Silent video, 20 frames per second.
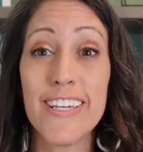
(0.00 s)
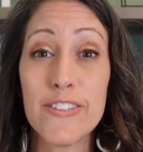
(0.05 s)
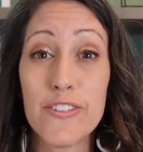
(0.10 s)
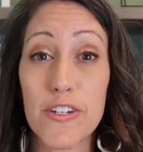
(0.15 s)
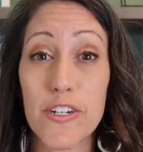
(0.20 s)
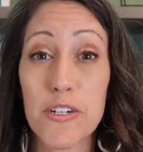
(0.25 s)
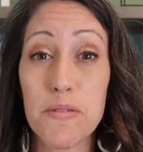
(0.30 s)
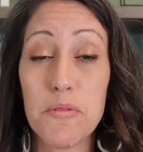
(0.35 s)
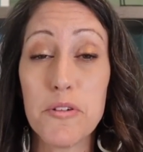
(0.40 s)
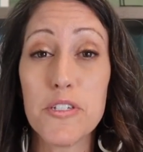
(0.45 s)
This
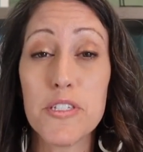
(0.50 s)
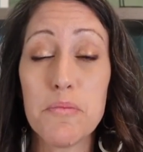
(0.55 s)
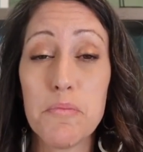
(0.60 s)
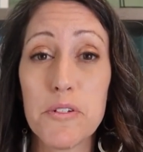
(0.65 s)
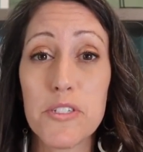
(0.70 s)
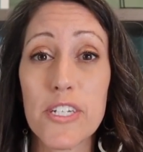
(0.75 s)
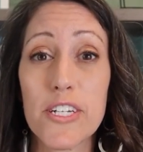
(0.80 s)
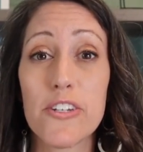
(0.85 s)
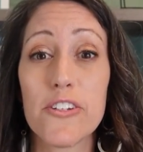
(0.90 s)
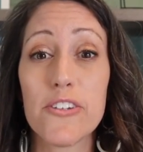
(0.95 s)
herbal is
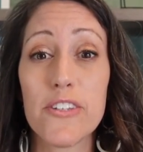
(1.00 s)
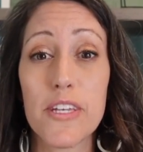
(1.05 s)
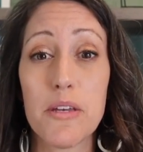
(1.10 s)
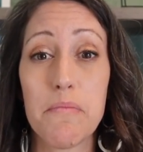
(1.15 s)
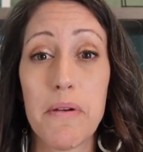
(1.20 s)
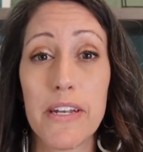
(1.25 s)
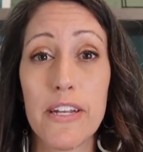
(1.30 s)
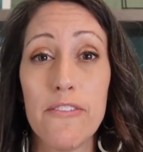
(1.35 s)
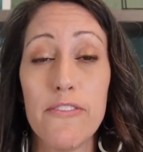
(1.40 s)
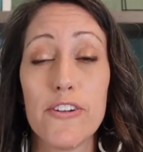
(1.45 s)
particularly
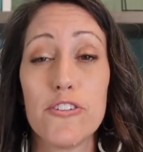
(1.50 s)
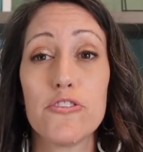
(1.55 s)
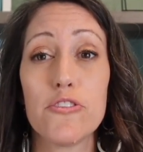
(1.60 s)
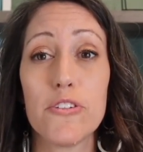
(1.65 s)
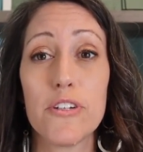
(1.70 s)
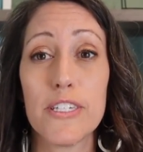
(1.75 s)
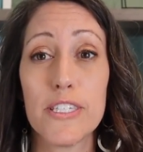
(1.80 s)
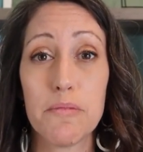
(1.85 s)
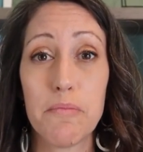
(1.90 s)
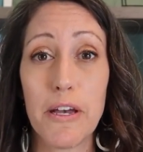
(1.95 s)

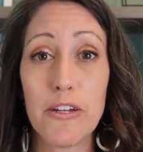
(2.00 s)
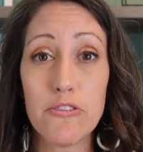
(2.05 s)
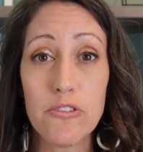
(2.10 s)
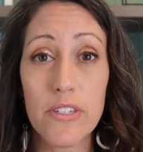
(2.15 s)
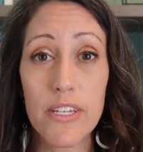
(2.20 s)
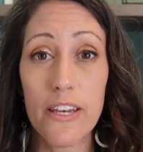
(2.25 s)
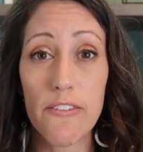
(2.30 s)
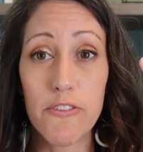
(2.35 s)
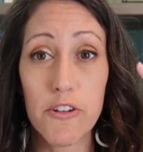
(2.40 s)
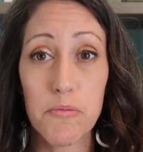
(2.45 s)
beneficial,
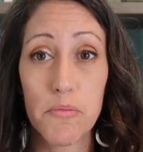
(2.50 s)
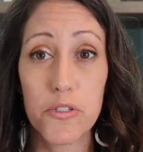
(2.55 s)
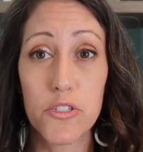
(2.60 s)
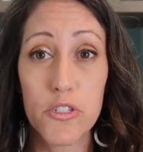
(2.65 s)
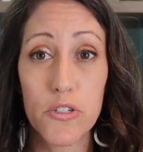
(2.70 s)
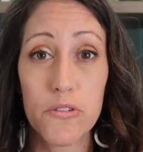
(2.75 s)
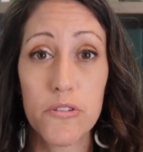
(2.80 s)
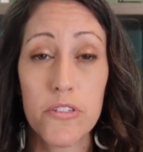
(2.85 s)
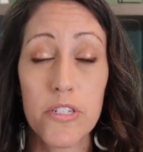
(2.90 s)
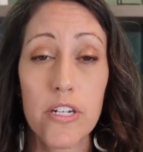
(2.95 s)
especially if your
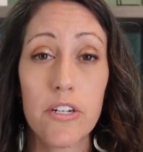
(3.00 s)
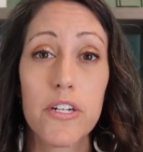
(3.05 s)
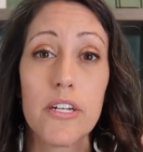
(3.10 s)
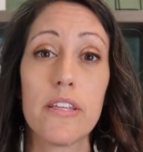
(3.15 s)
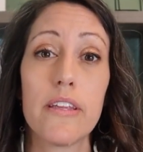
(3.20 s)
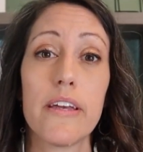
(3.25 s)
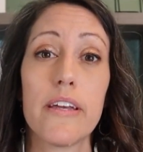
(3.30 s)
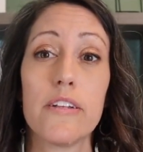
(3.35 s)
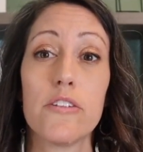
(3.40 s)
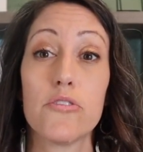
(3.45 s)
pituitary
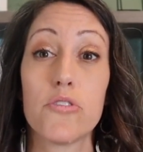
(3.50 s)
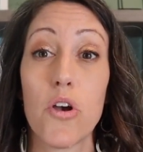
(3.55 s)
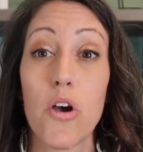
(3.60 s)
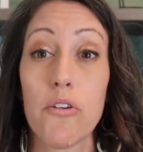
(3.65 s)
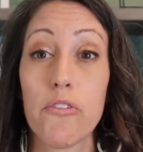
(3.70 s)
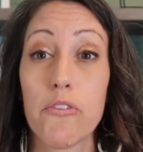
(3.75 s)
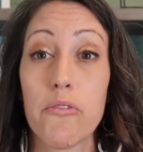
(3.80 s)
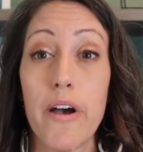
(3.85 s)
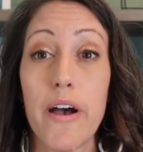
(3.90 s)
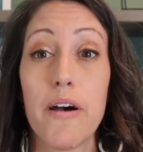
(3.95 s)
gland is
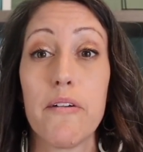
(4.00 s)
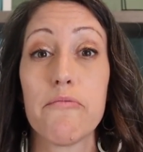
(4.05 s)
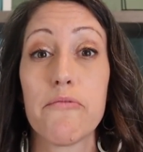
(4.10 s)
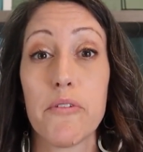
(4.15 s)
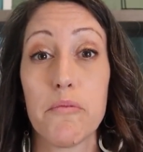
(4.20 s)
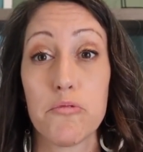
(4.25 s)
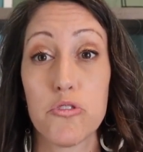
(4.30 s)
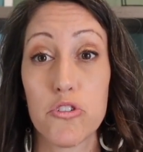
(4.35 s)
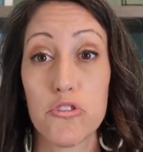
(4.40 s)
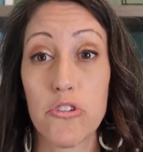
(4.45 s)
overwhelmed
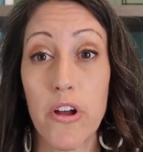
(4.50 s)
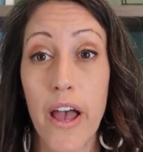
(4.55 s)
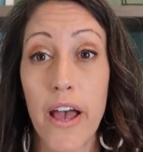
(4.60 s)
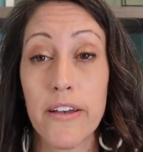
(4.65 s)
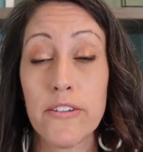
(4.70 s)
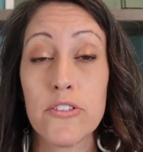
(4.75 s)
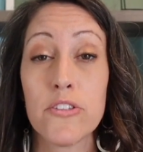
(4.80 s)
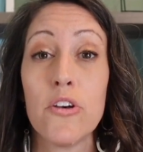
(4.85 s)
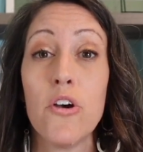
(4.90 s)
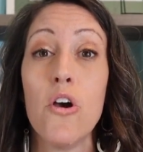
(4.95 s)
from
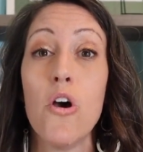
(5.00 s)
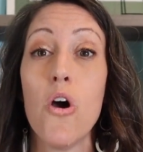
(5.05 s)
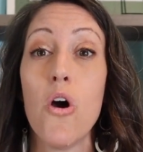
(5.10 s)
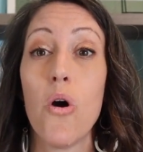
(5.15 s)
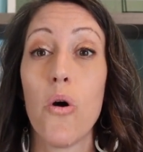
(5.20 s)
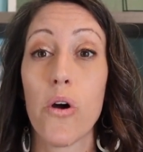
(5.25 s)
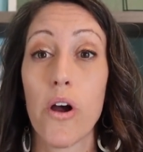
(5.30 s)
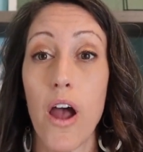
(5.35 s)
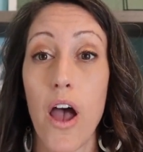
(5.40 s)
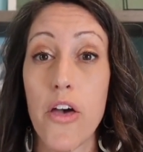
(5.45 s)
stress
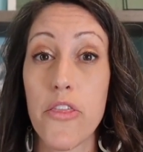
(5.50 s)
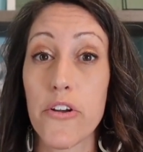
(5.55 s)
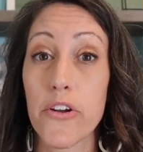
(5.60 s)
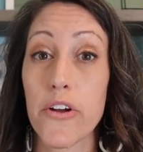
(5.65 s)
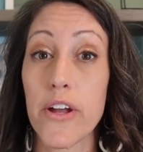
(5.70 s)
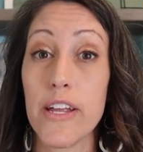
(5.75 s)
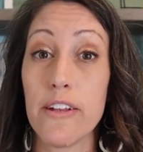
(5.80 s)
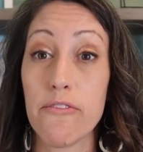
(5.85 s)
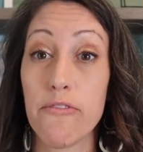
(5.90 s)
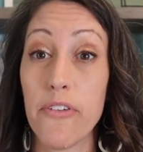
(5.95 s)
or
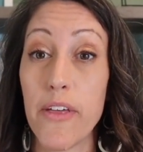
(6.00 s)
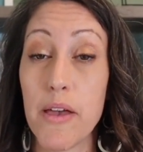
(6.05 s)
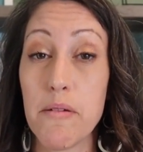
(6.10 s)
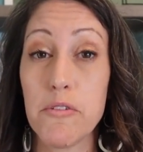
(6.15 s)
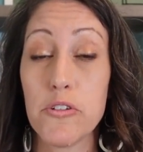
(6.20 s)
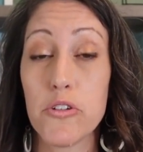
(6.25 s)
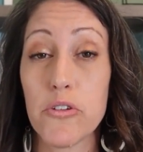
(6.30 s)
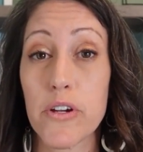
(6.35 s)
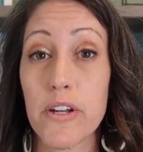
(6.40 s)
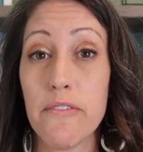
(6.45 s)
other
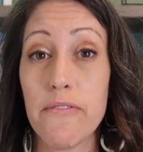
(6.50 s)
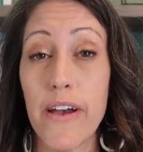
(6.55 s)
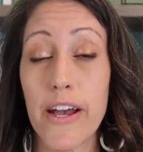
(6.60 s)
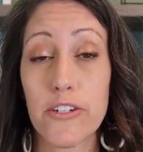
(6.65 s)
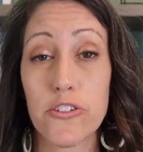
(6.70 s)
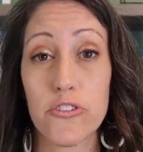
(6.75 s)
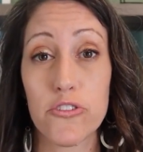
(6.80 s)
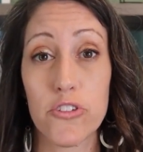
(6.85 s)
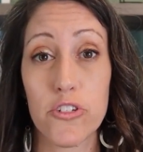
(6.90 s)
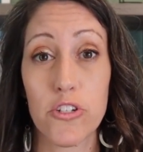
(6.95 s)
inflammatory
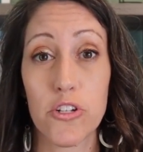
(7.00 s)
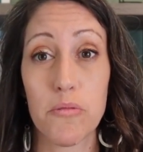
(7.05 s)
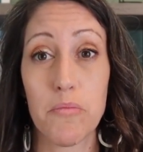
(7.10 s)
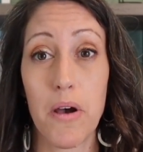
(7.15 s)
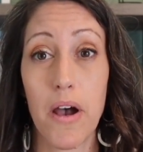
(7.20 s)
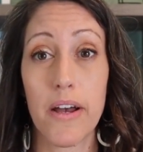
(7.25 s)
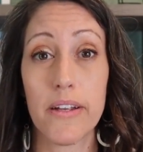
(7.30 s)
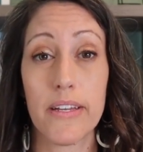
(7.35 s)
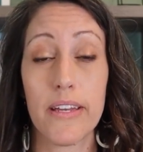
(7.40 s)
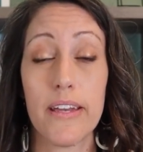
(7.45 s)
factors in your
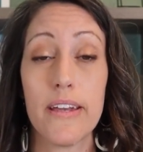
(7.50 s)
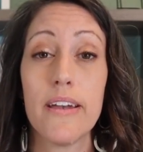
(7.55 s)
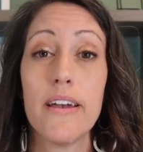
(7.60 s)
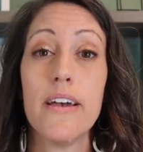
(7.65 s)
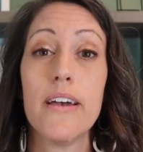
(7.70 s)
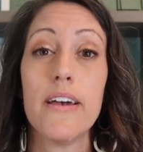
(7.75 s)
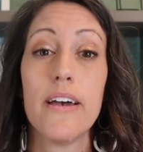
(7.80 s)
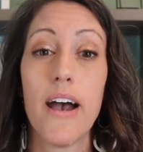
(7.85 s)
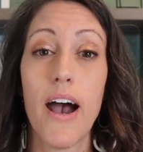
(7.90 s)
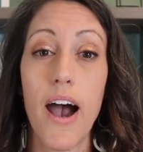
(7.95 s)
body.
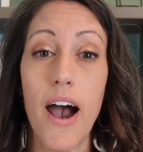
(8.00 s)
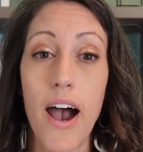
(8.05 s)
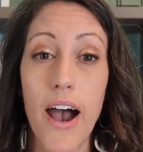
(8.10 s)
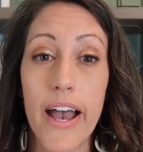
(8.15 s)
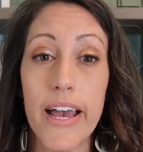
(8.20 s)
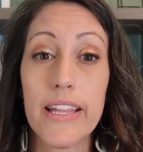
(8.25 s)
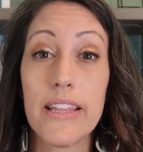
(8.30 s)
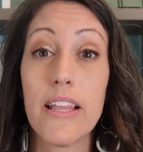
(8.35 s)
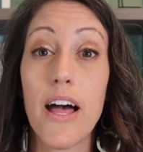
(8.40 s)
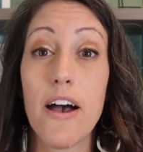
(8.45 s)

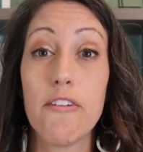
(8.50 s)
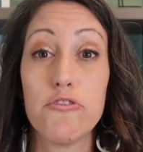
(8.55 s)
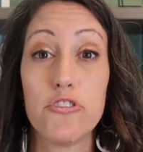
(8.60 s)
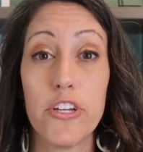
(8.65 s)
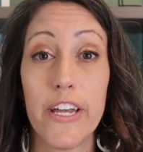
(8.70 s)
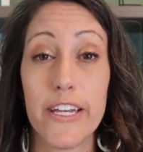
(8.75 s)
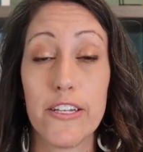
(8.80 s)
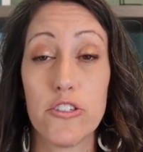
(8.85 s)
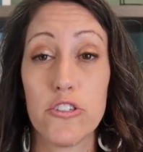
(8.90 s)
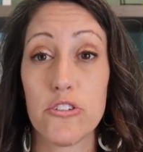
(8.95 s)
I love
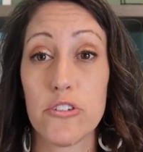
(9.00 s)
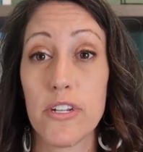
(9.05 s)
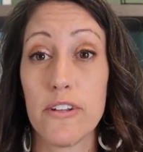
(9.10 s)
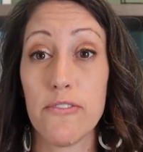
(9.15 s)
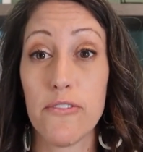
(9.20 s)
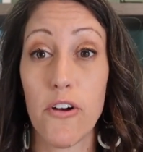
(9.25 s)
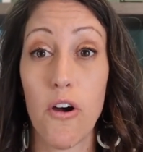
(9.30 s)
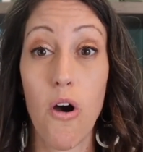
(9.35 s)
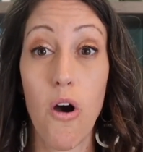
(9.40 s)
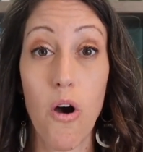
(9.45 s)
chaste tree
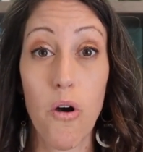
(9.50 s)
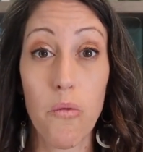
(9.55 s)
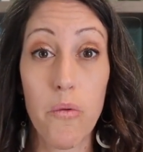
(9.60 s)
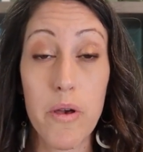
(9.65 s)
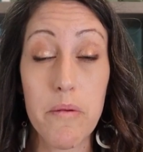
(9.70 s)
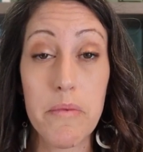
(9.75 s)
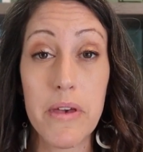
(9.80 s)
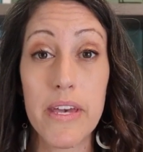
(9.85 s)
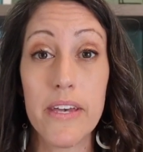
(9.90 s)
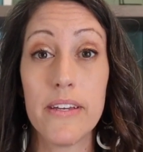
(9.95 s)
for all
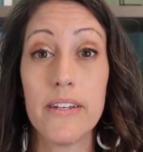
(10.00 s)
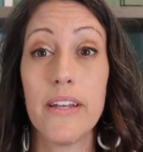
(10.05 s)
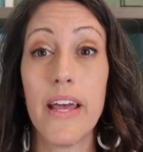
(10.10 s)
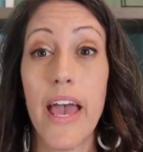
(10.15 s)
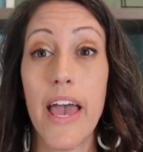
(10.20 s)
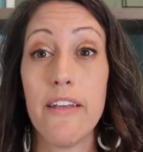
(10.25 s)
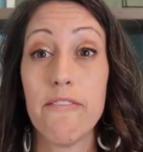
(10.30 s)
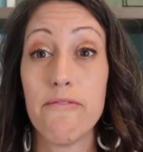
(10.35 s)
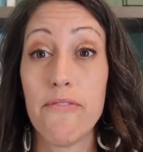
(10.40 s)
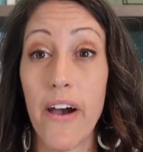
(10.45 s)
women,
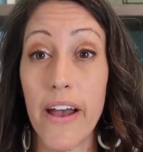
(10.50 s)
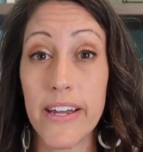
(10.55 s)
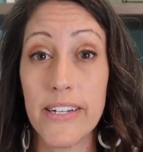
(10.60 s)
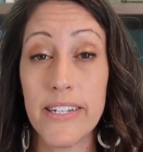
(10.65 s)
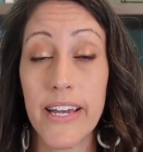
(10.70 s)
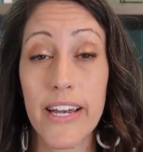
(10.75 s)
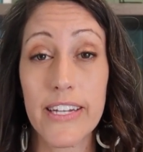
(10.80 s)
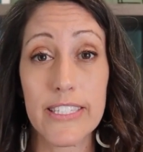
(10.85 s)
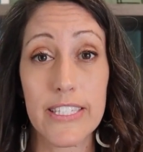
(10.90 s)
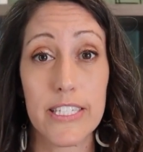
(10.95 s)
and
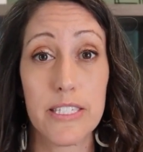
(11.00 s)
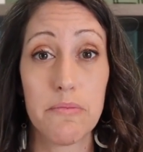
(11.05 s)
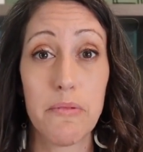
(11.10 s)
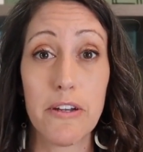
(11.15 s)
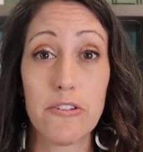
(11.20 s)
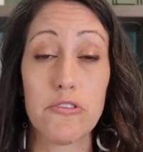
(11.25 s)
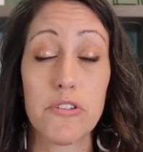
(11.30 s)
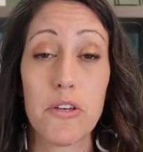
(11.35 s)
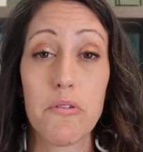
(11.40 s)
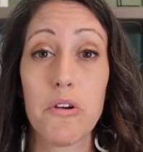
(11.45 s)
Vitex,
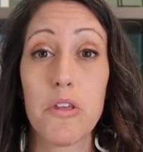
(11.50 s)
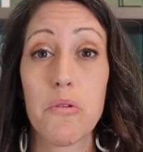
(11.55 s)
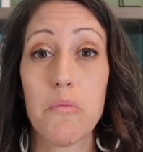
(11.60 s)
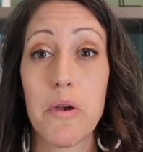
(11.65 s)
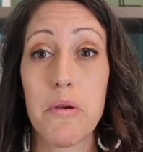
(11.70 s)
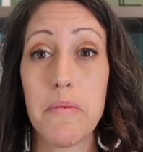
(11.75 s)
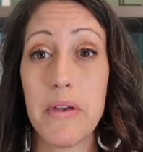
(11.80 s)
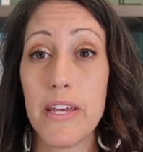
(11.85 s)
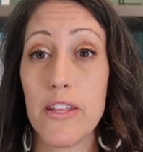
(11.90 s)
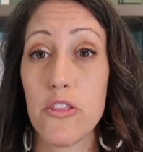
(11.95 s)
especially with
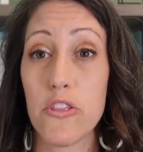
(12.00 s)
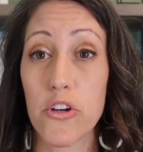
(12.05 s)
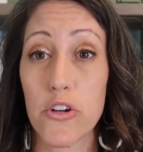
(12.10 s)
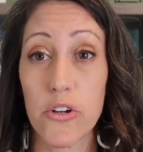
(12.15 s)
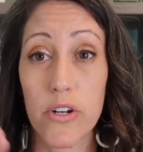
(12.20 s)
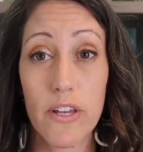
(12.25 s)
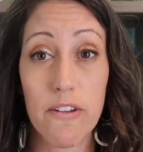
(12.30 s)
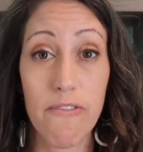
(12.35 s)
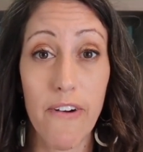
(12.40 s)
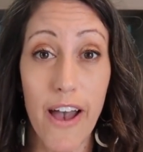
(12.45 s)
women
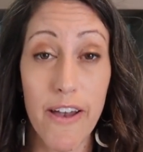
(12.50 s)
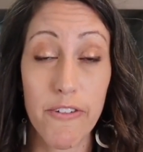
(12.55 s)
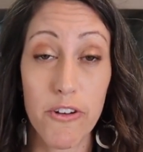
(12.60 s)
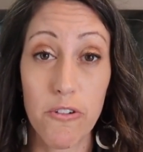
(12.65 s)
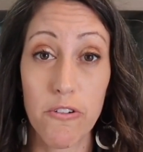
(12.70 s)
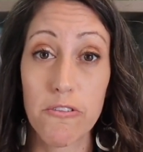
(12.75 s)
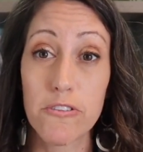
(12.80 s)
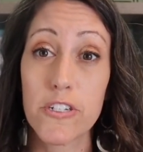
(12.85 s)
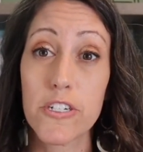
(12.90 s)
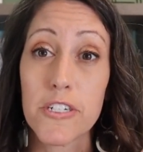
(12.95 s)
35
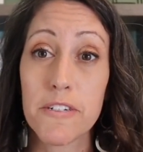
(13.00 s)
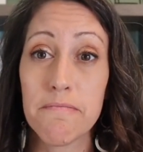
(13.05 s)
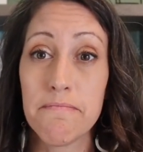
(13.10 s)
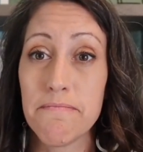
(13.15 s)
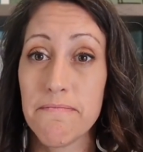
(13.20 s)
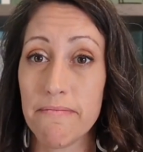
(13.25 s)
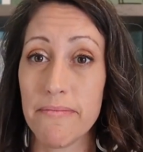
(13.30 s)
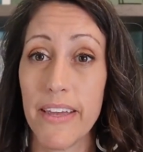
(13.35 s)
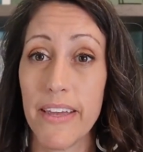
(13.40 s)
and older,